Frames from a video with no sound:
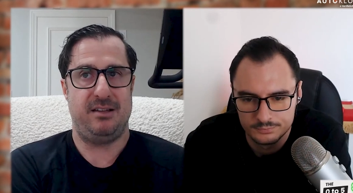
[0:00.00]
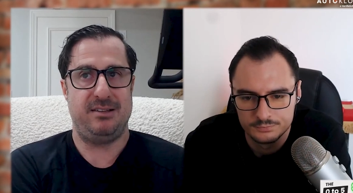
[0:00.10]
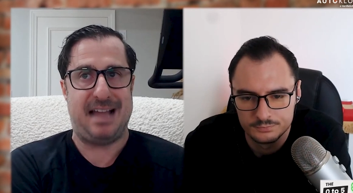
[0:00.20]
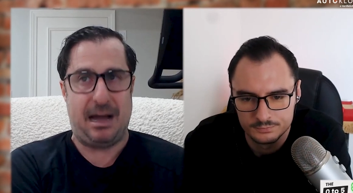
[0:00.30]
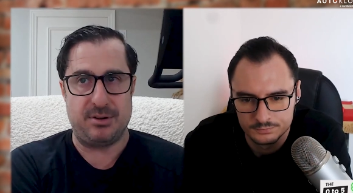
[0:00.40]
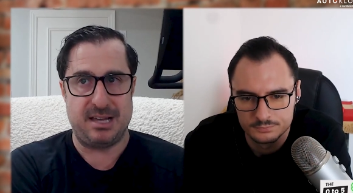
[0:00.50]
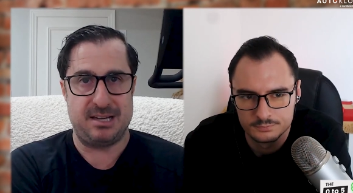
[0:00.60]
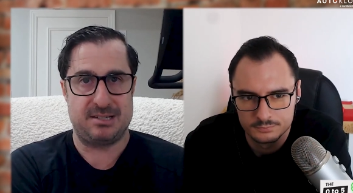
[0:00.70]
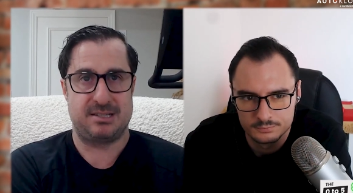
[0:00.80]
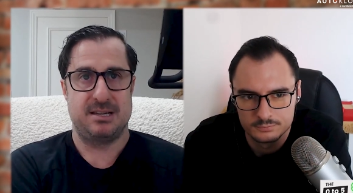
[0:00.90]

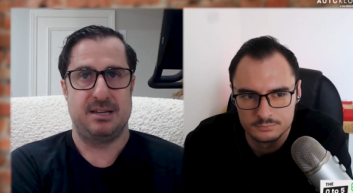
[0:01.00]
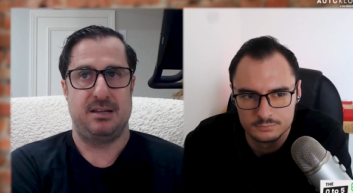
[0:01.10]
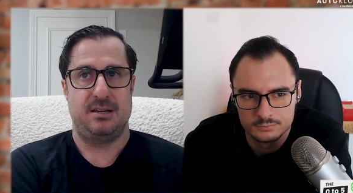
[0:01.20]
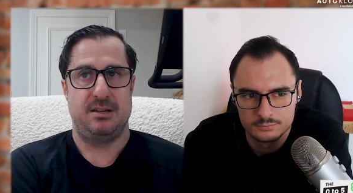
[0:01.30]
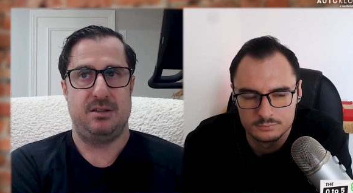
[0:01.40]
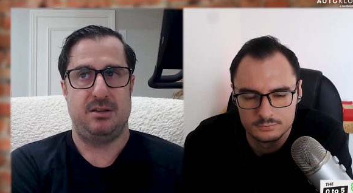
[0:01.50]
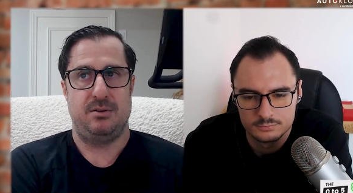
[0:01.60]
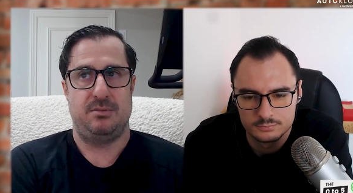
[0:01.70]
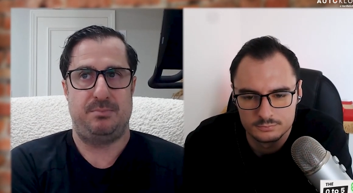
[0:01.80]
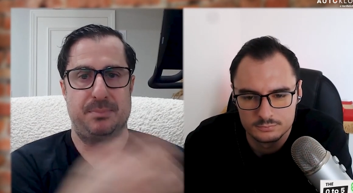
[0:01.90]
Speaker 1: Nowadays,
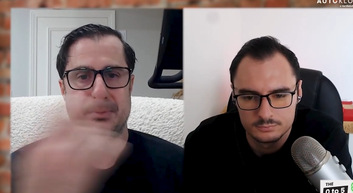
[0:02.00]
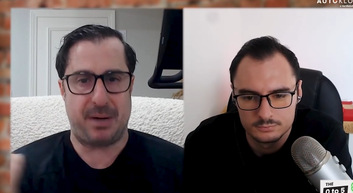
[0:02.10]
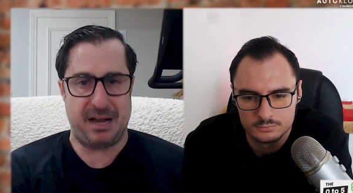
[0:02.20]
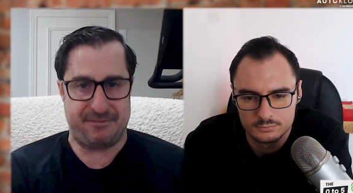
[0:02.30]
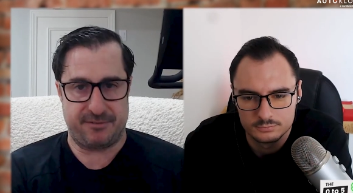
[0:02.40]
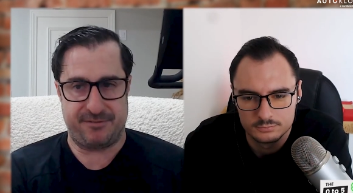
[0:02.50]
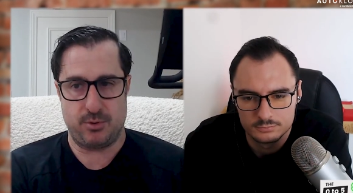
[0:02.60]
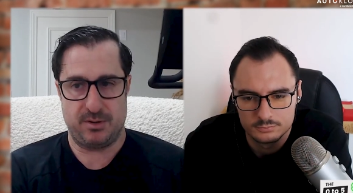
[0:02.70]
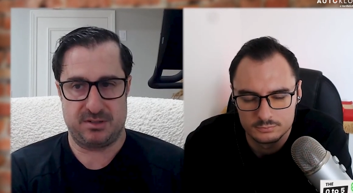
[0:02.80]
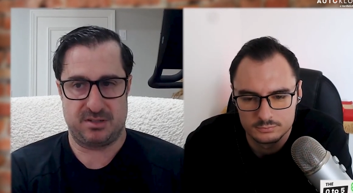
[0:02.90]
people buy for a
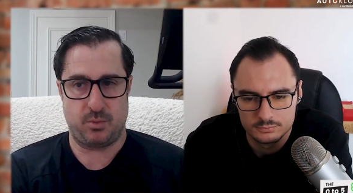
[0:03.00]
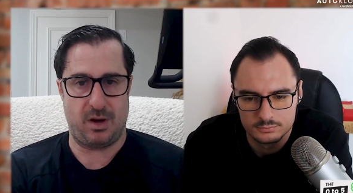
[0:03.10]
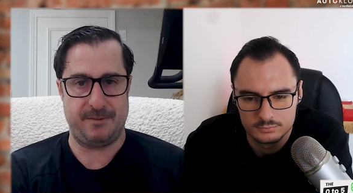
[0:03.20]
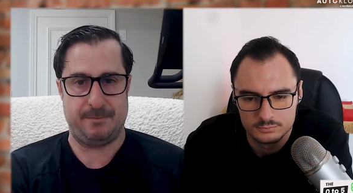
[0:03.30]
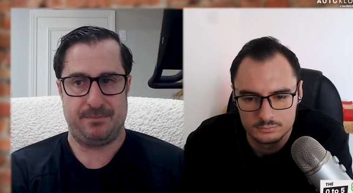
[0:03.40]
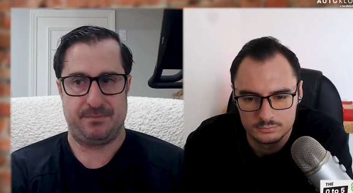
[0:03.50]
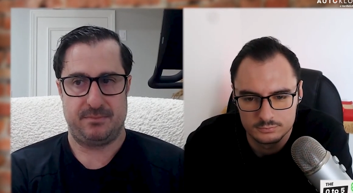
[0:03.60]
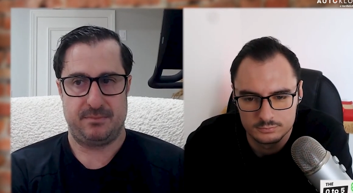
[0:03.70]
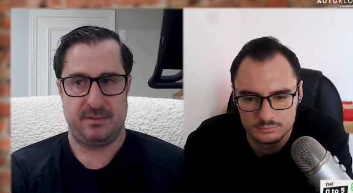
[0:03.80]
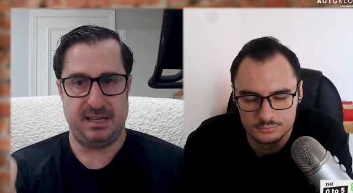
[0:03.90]
few reasons. One,
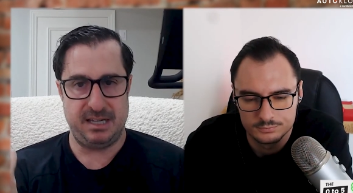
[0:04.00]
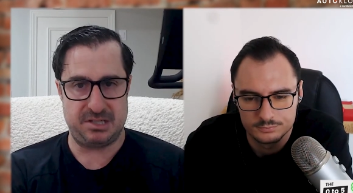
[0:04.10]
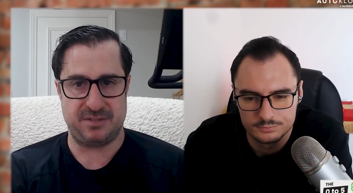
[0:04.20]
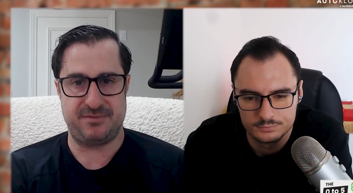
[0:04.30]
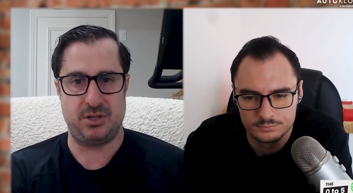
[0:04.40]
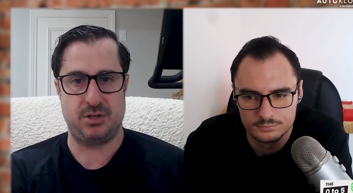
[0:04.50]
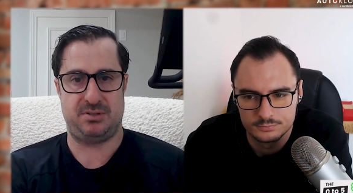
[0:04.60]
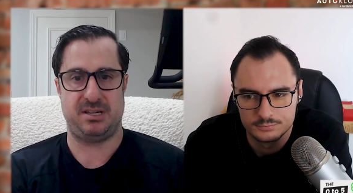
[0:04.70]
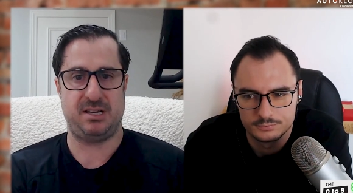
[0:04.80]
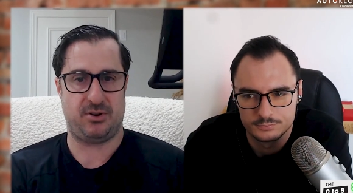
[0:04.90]
ease of
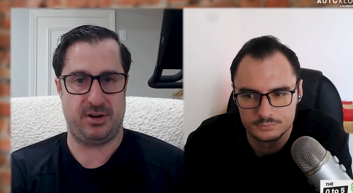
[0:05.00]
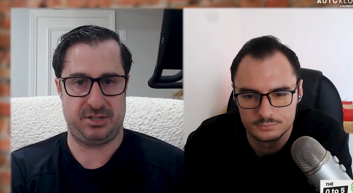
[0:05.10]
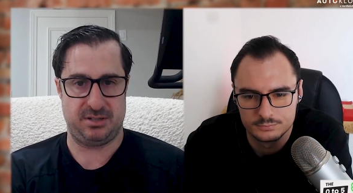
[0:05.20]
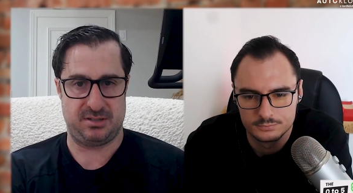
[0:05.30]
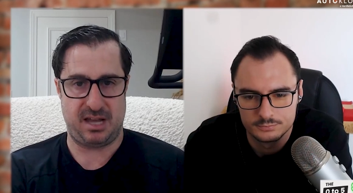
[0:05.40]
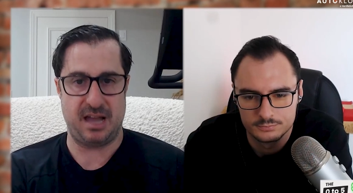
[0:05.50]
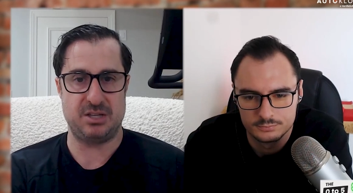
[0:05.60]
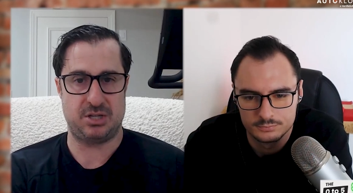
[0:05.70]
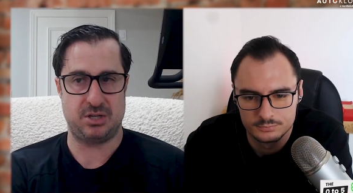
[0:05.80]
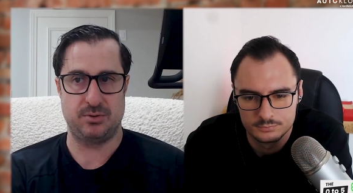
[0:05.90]
use and integrations,
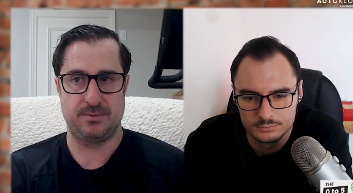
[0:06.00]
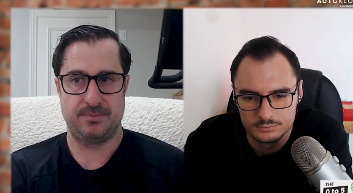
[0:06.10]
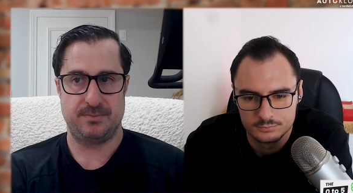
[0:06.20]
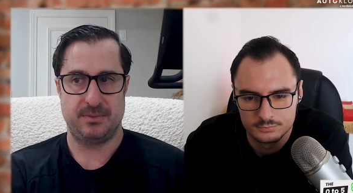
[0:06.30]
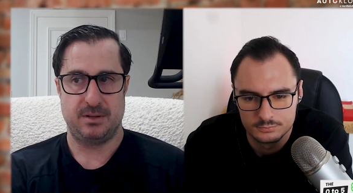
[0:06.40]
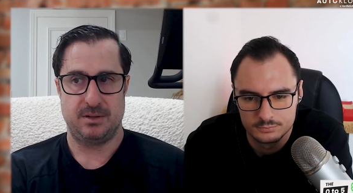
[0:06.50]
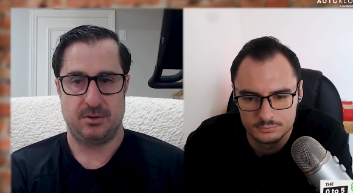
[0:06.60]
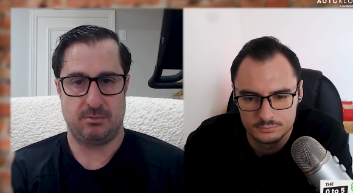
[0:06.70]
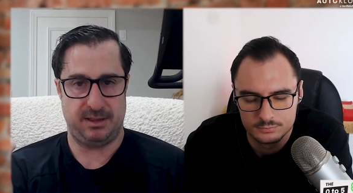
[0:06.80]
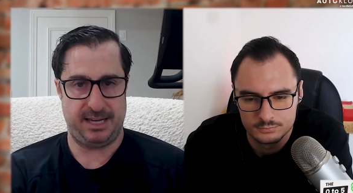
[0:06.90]
and two,
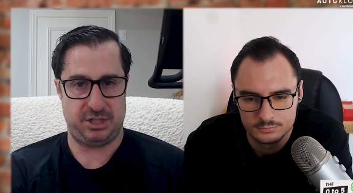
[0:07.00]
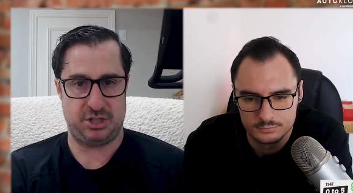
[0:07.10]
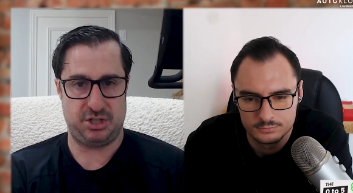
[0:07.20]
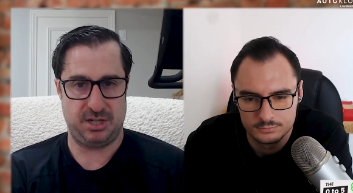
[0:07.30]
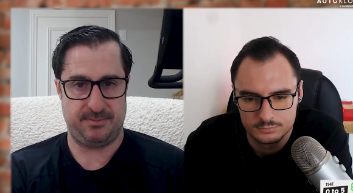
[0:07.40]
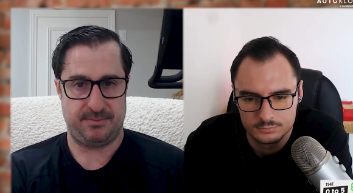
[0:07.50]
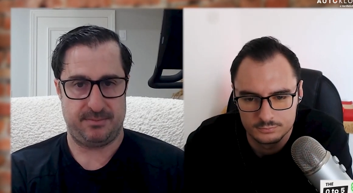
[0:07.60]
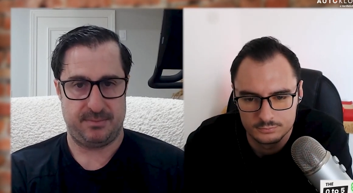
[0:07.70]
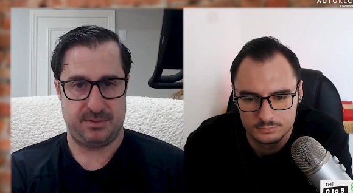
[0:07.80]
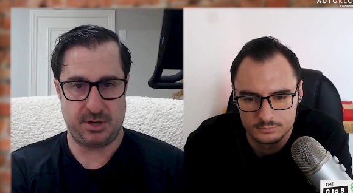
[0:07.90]
relationship.
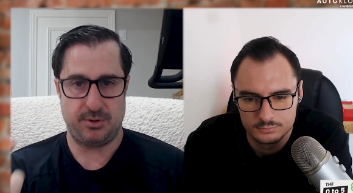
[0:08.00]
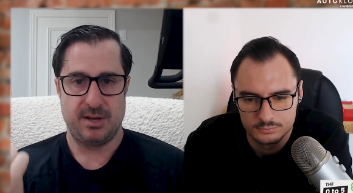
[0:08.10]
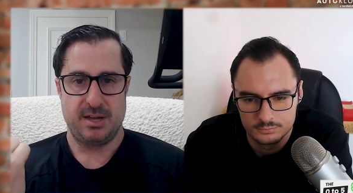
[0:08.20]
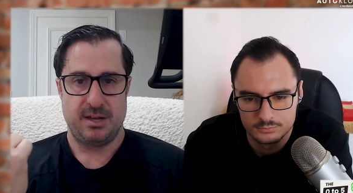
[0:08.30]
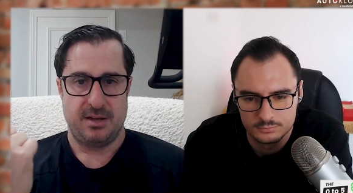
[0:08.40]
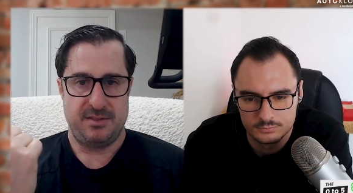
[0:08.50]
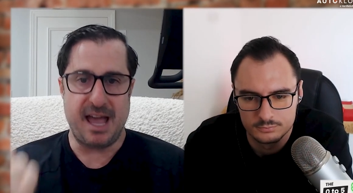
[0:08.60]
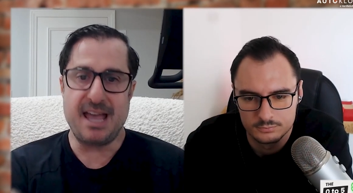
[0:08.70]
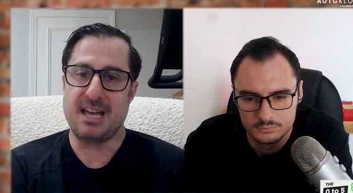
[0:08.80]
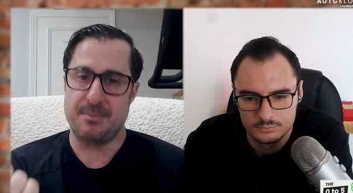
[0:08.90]
So
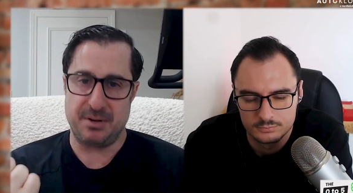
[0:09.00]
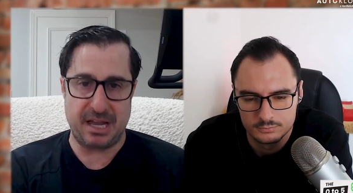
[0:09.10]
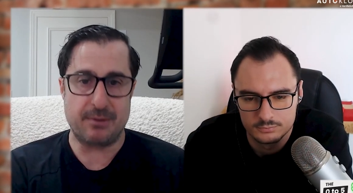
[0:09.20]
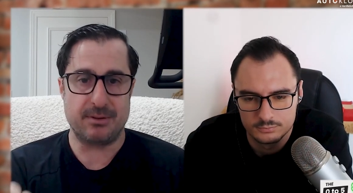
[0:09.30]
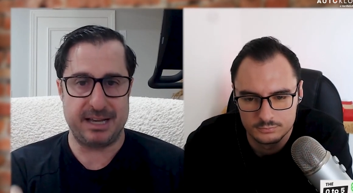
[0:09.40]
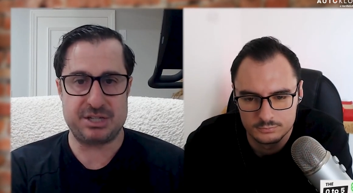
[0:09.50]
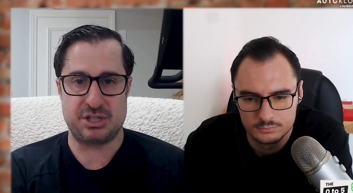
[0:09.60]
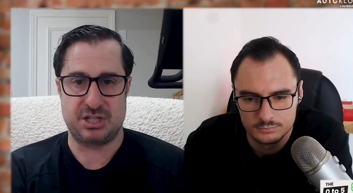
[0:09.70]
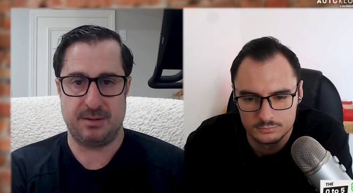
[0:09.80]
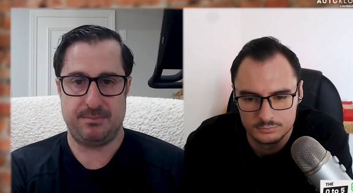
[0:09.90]
the AE can build that
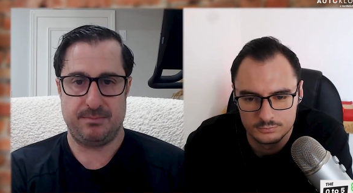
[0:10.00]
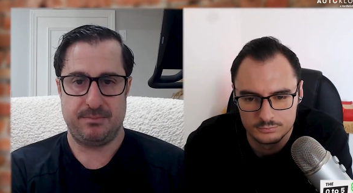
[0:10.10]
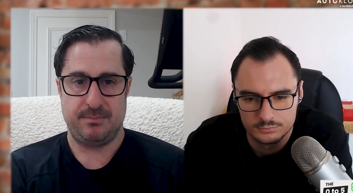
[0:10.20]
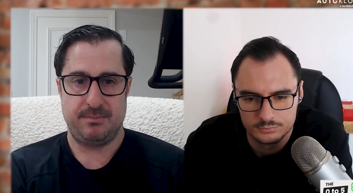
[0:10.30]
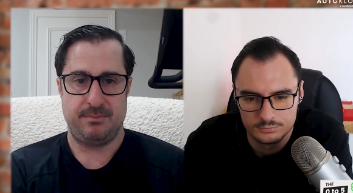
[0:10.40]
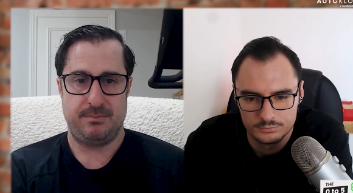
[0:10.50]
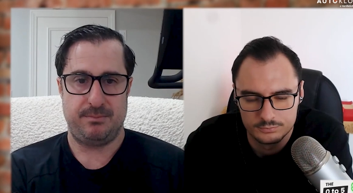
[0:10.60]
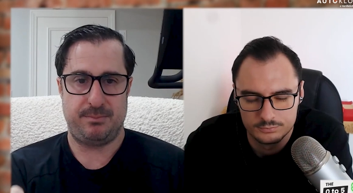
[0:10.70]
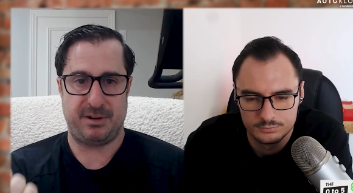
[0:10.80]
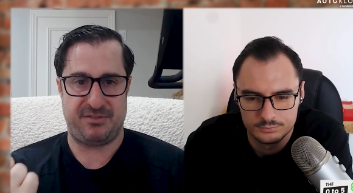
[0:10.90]
relationship,
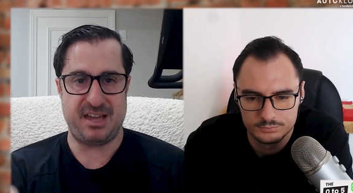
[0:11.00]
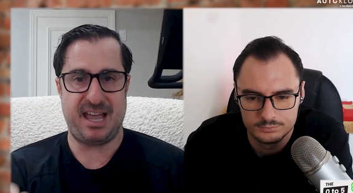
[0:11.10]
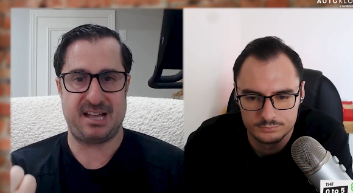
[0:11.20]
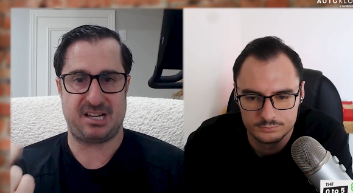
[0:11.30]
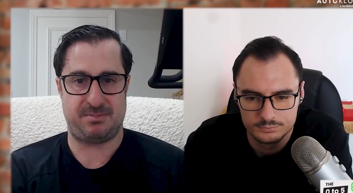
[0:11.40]
but if they can't